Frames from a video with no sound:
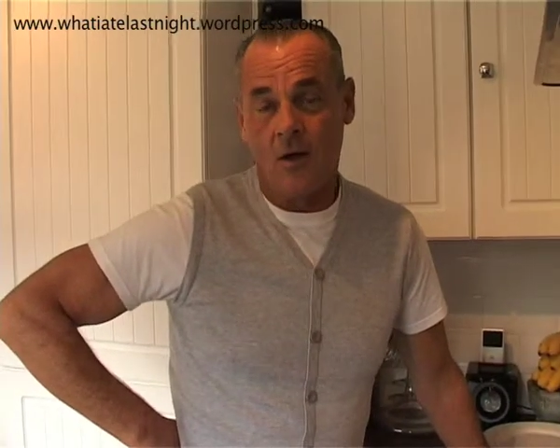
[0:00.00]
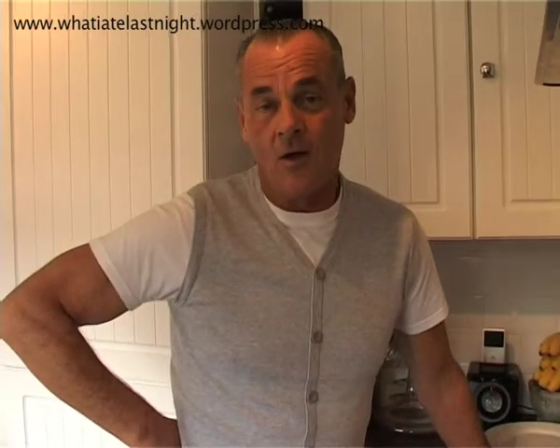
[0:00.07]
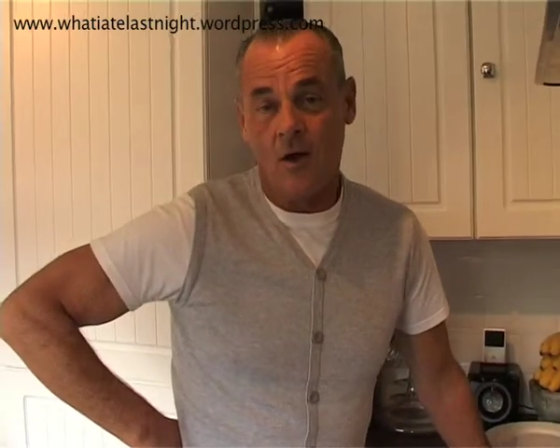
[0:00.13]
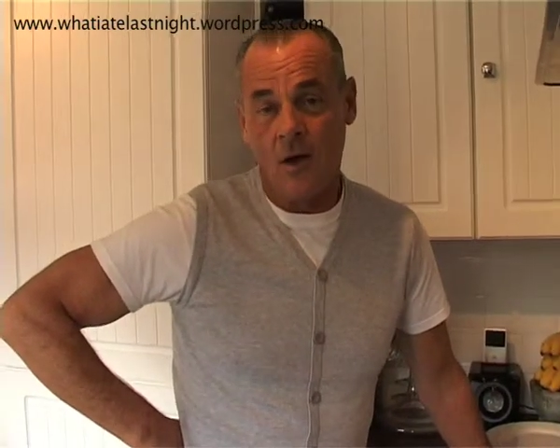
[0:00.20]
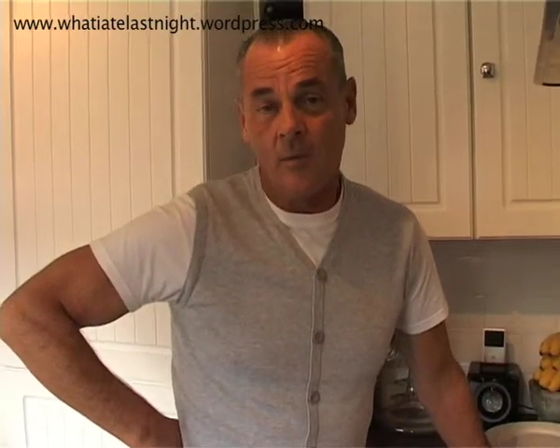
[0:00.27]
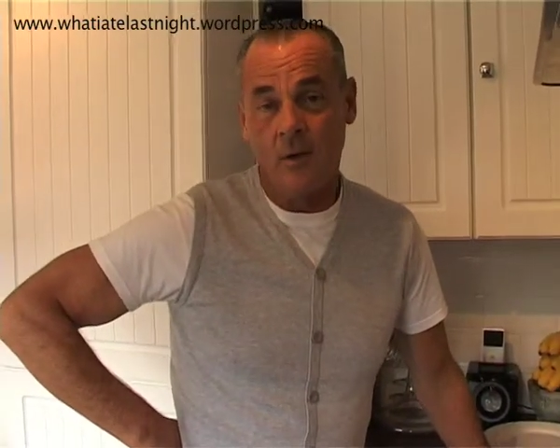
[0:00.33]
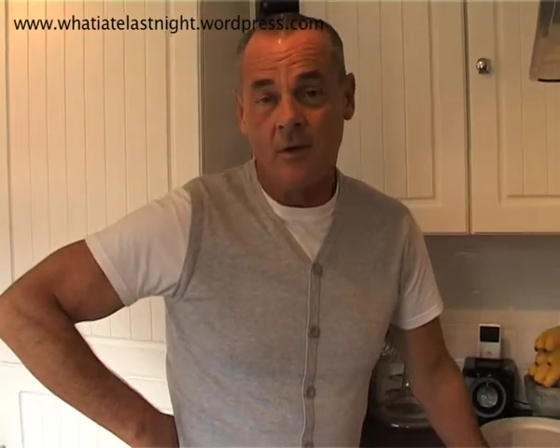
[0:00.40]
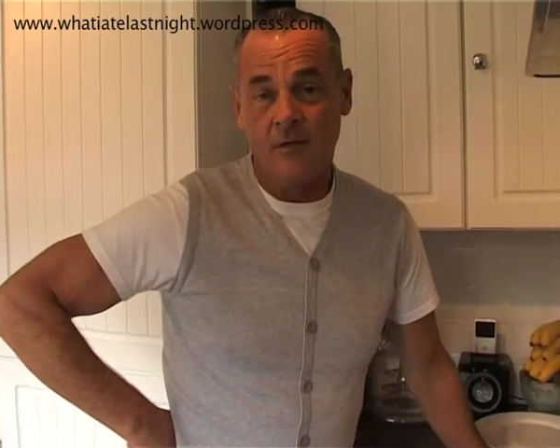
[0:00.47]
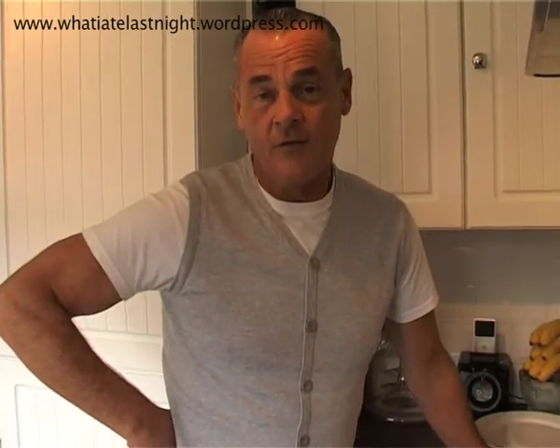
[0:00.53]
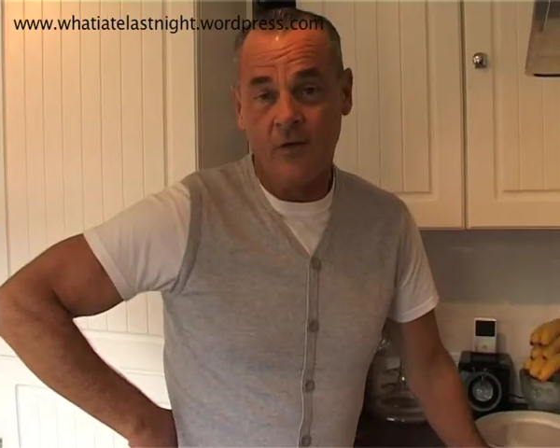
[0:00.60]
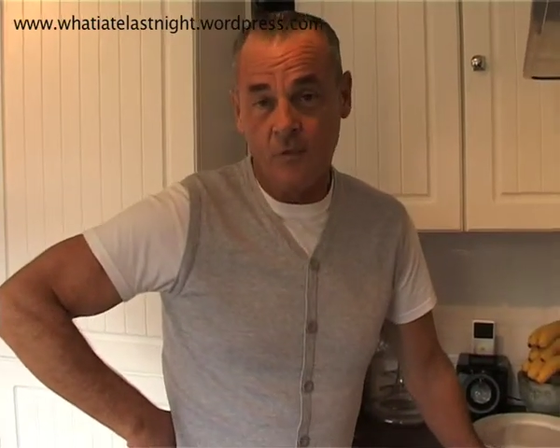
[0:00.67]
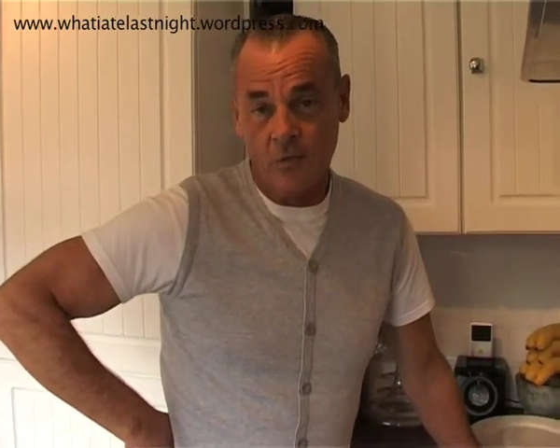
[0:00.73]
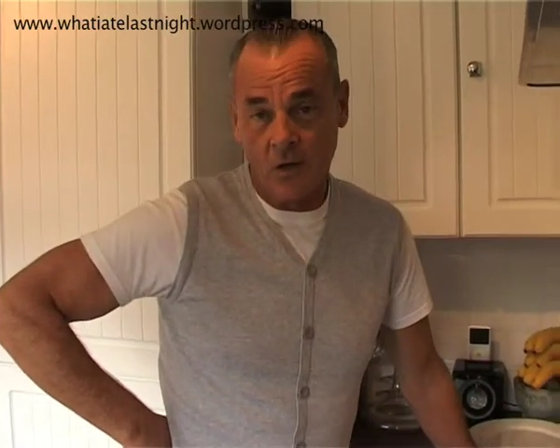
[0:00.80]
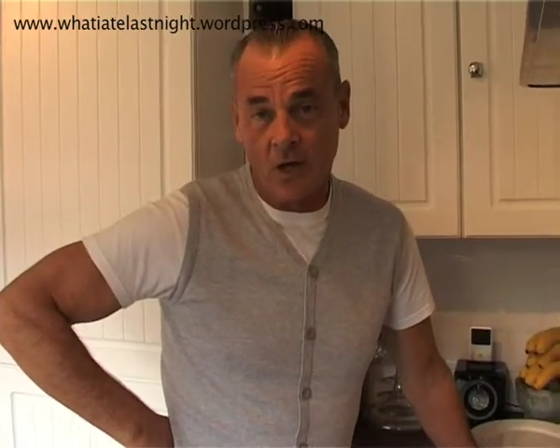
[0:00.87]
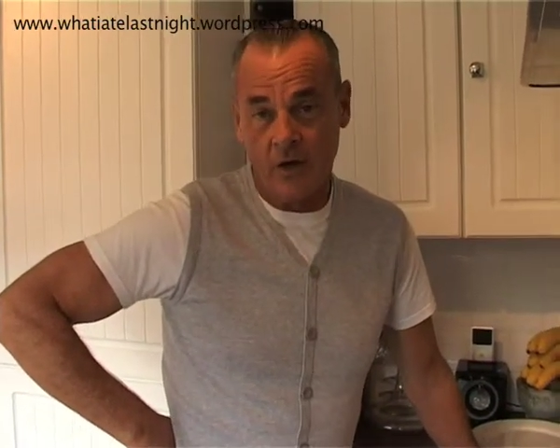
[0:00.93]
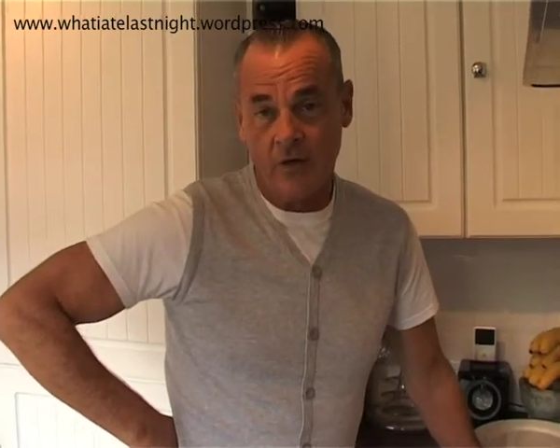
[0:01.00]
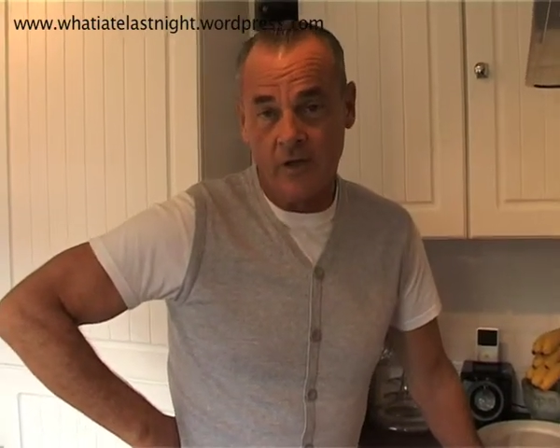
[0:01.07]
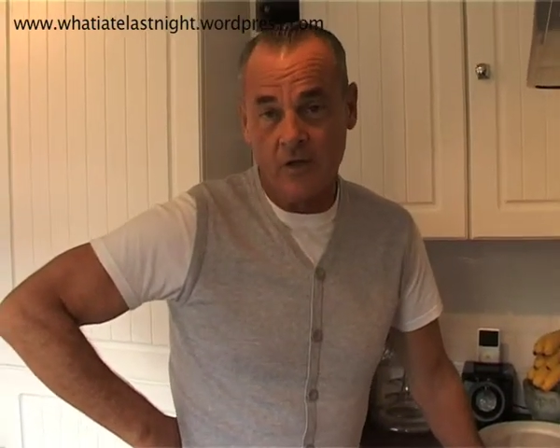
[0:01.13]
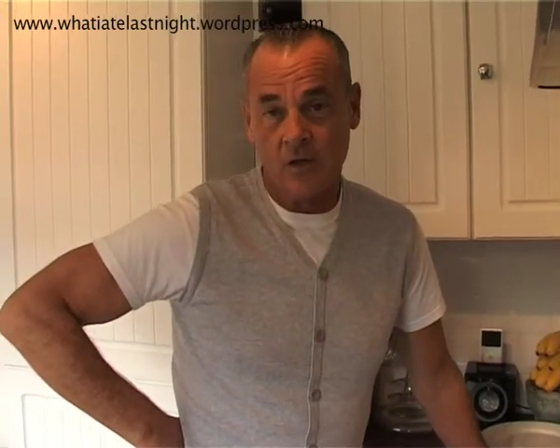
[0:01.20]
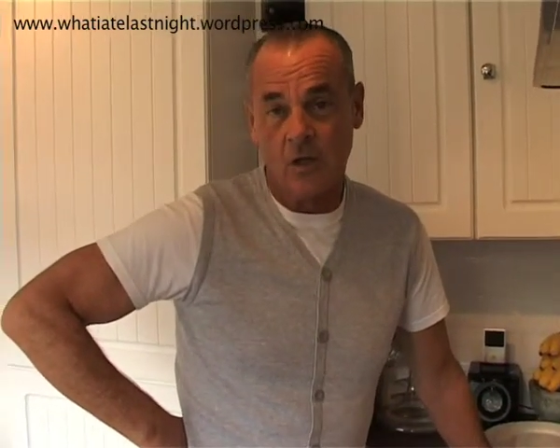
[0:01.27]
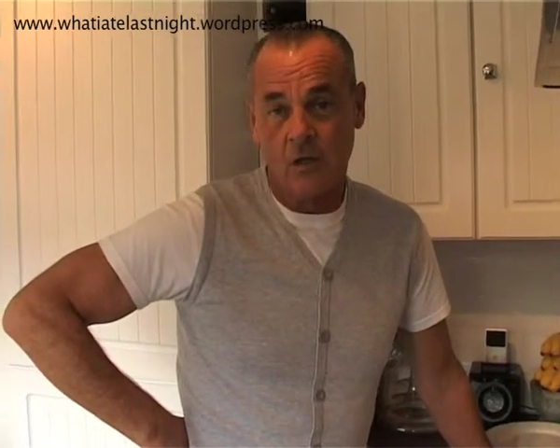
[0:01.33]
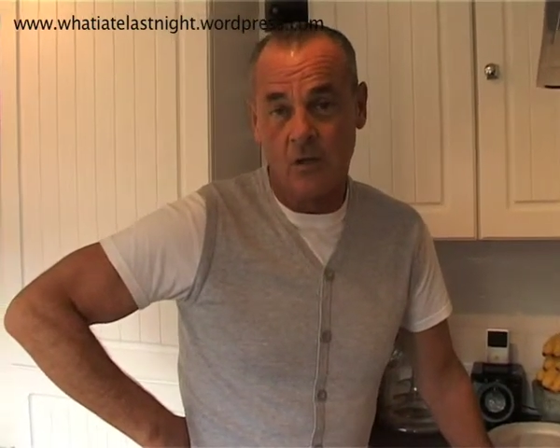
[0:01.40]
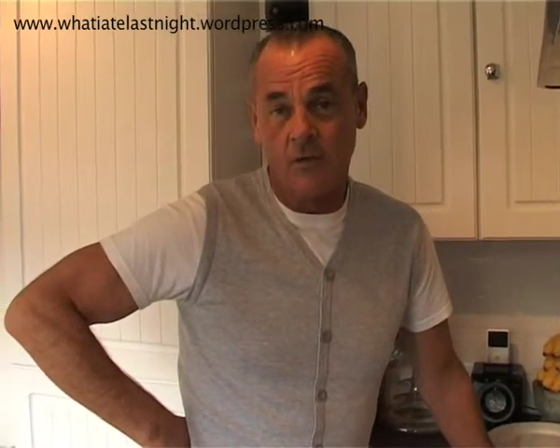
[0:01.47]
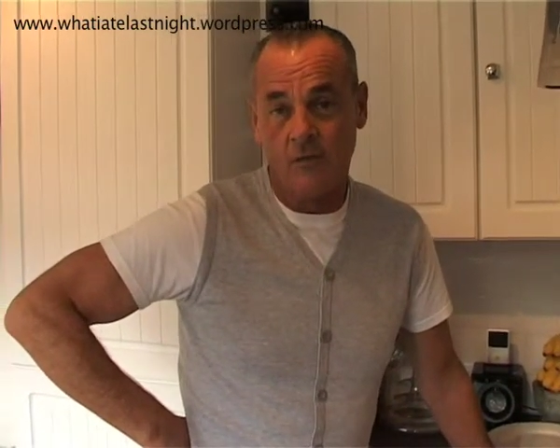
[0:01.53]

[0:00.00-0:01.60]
I'm a film director